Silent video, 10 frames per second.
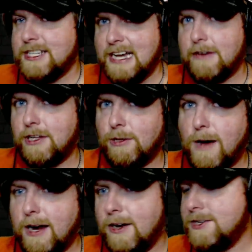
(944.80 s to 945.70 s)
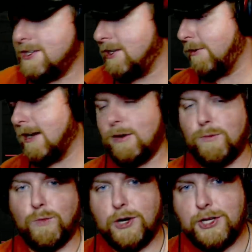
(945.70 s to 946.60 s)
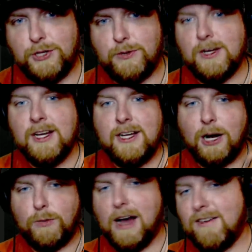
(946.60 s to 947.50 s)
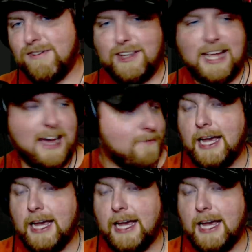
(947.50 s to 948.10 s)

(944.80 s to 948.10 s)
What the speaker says: down to the wire. So were you around for that?